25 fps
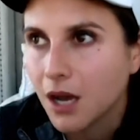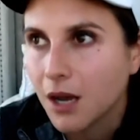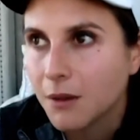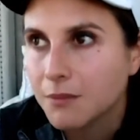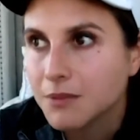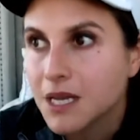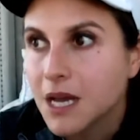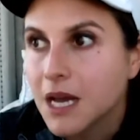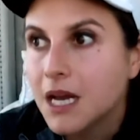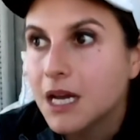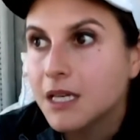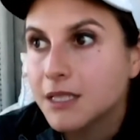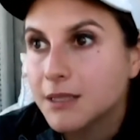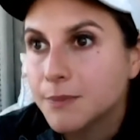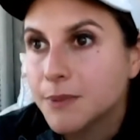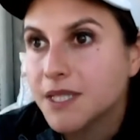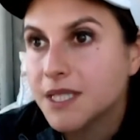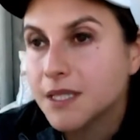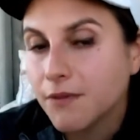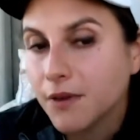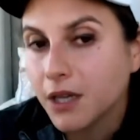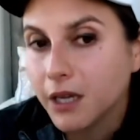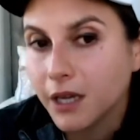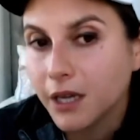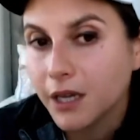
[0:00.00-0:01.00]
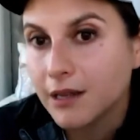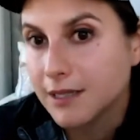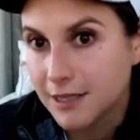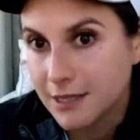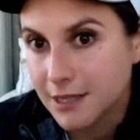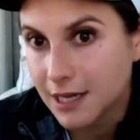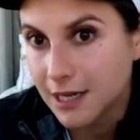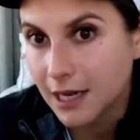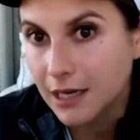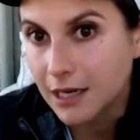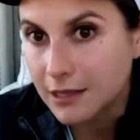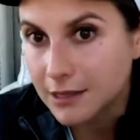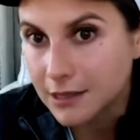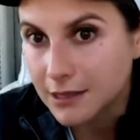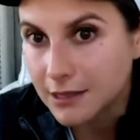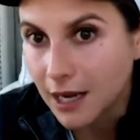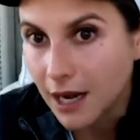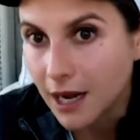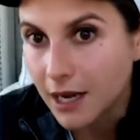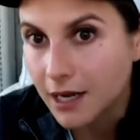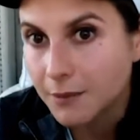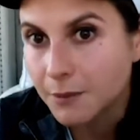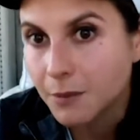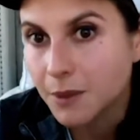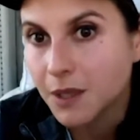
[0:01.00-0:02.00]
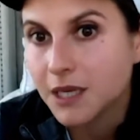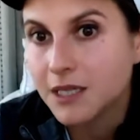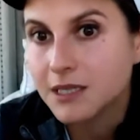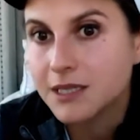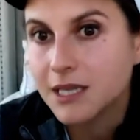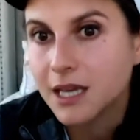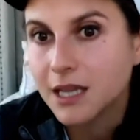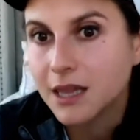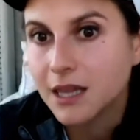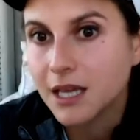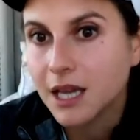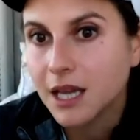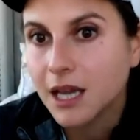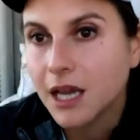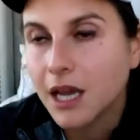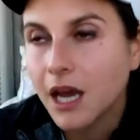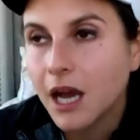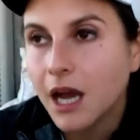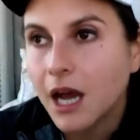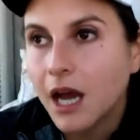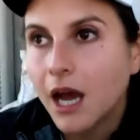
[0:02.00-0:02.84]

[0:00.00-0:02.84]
specifically on the sales side, because I think